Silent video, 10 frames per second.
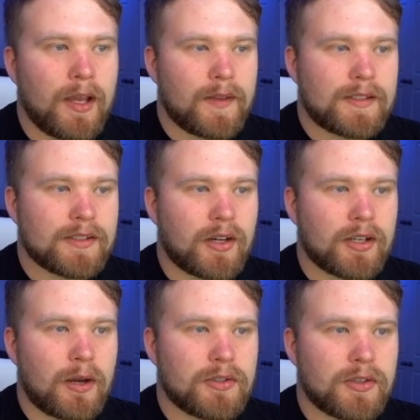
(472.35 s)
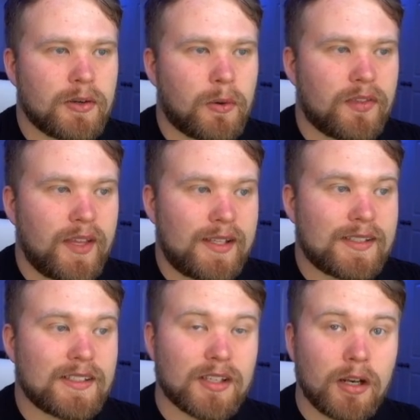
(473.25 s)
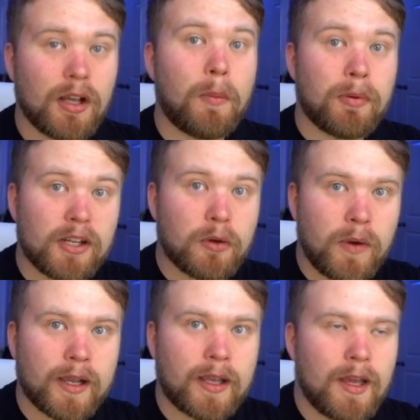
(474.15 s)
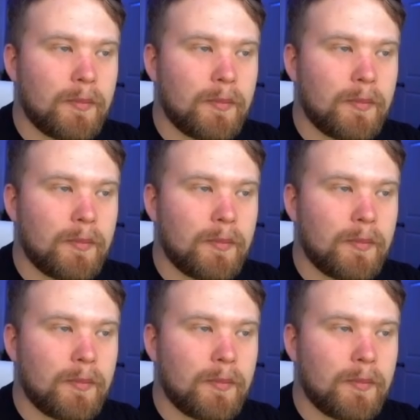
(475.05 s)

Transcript: This is going to go to the northeast, and it's going to go pretty quick